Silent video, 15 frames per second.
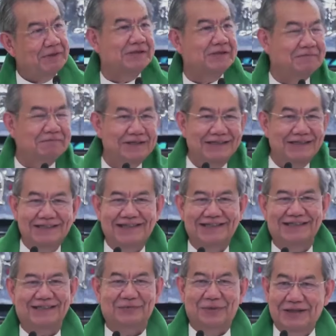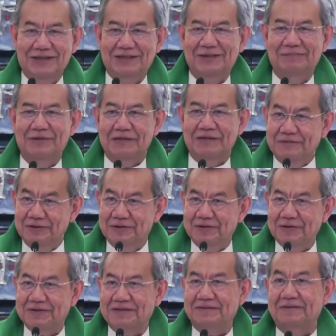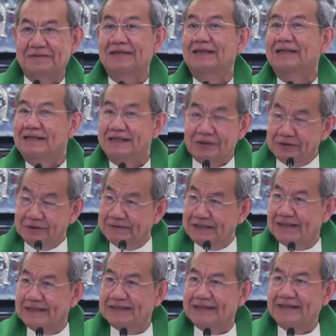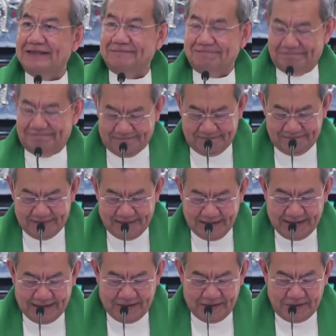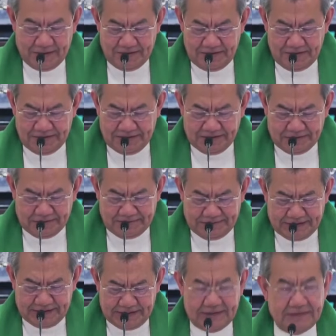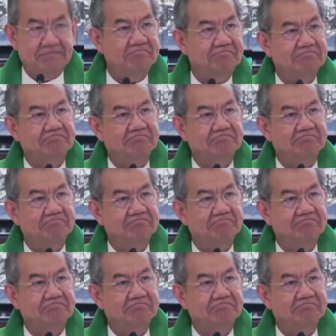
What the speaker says: possibilities. Wow, may future ako. Could be like that. Or it could be